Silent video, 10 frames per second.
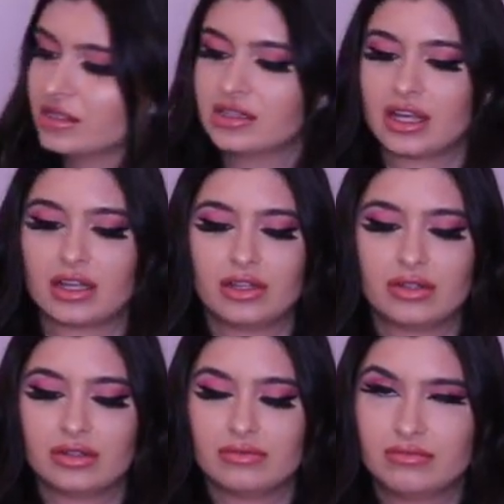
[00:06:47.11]
It's like a
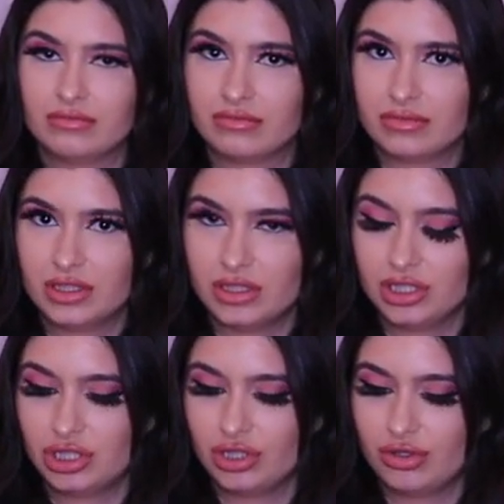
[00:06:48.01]
little
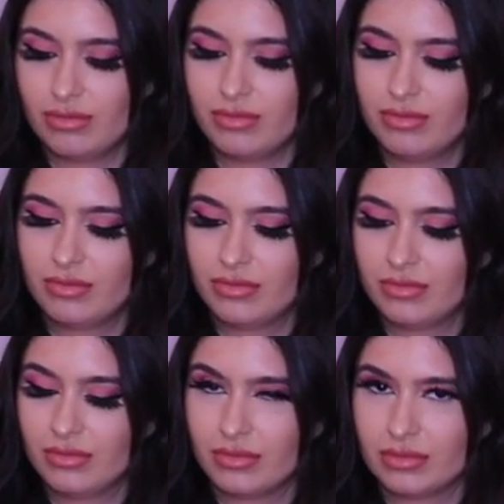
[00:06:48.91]
tissue.
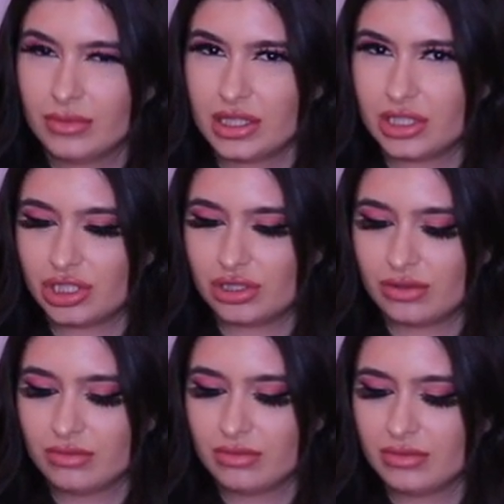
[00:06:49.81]
Like,
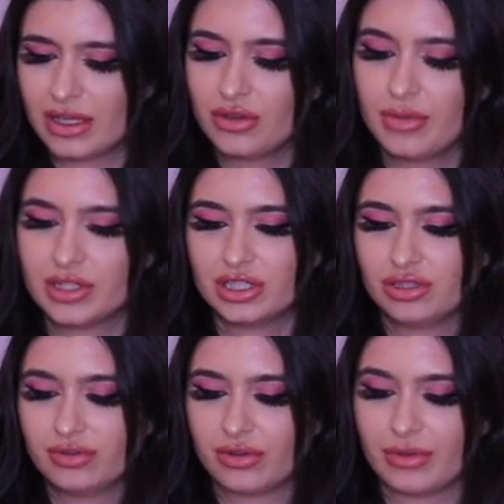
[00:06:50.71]
you could put
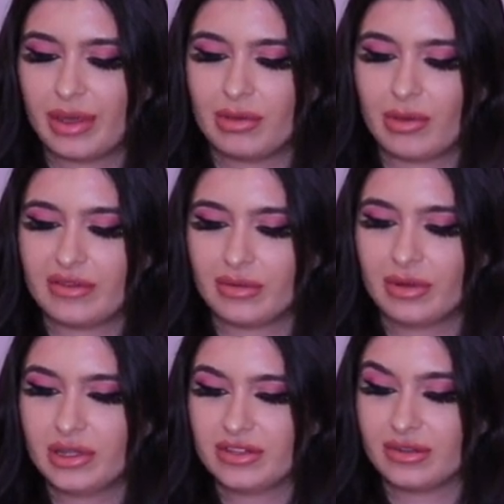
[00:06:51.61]
tissues or baby wipes. I'm
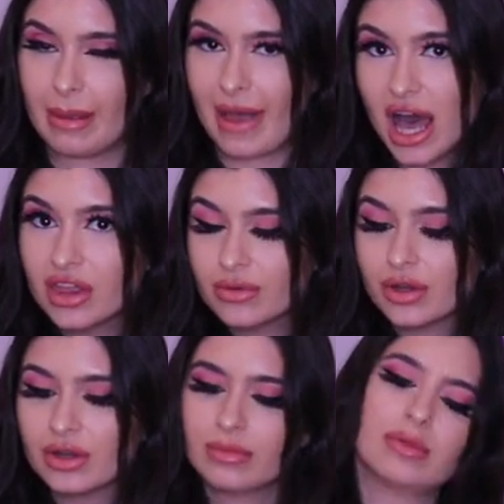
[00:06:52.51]
gonna put this in my
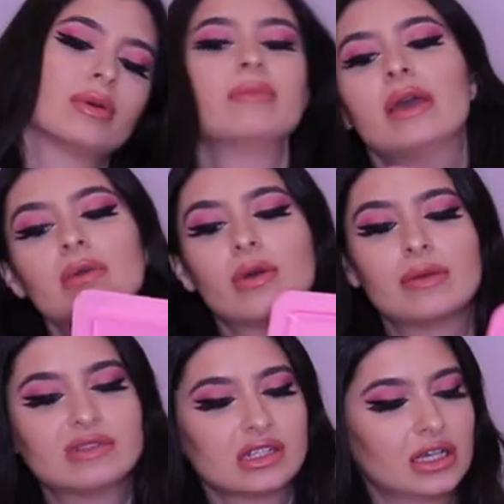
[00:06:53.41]
bathroom and put baby
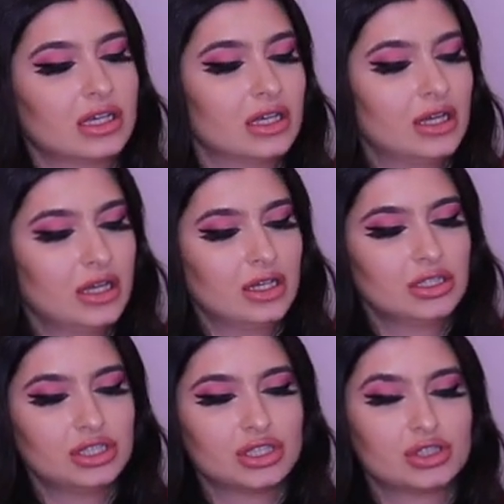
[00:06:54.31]
wipes in it.
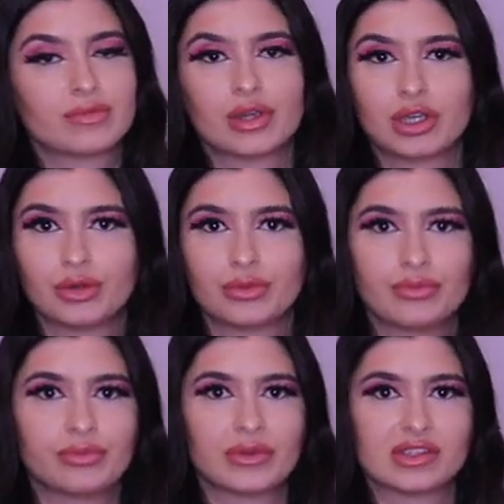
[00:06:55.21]
It's just super cute
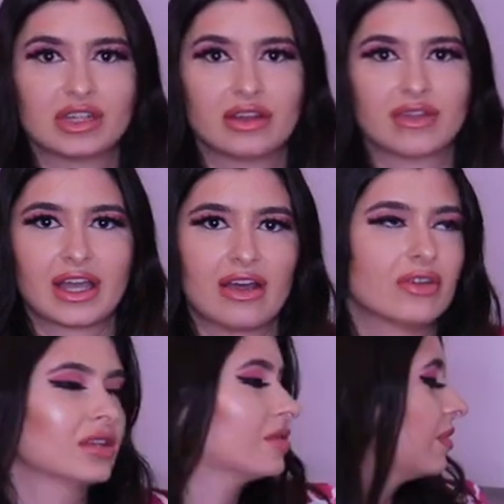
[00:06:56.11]
instead of like having the